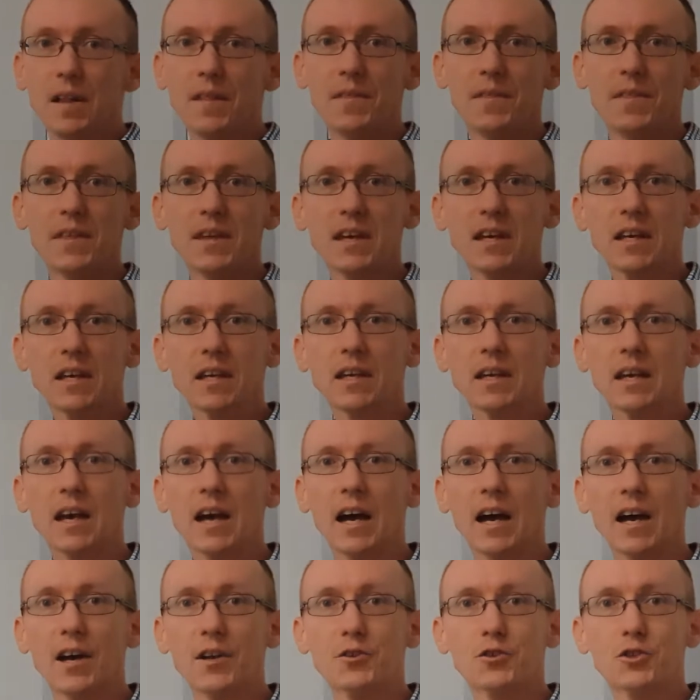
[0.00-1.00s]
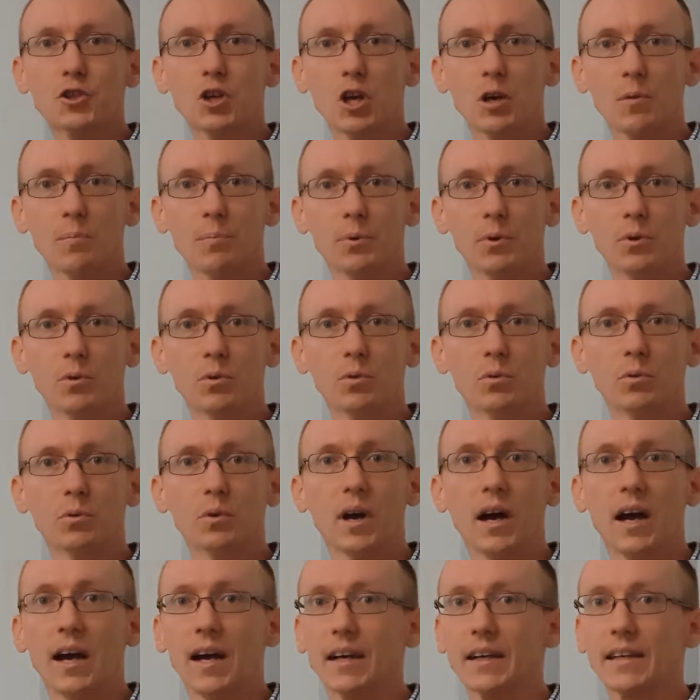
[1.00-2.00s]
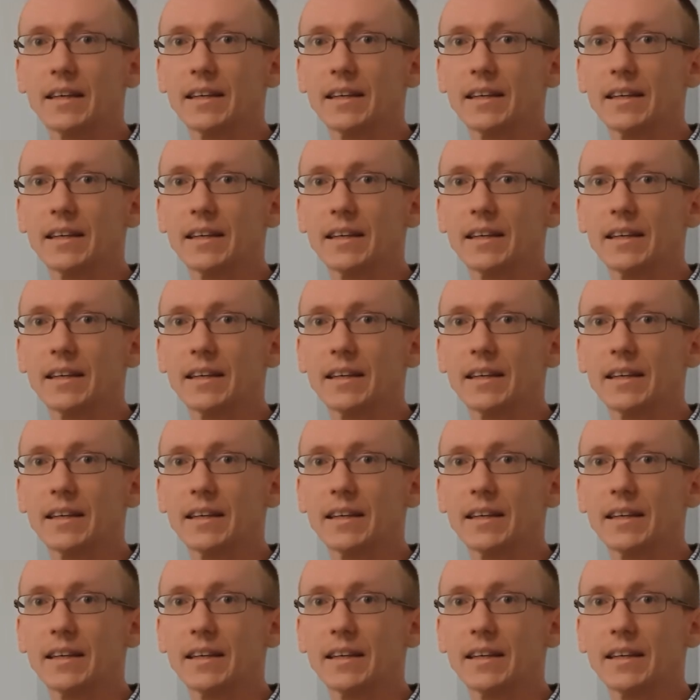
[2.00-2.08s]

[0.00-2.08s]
the uh, tert-butyl uh,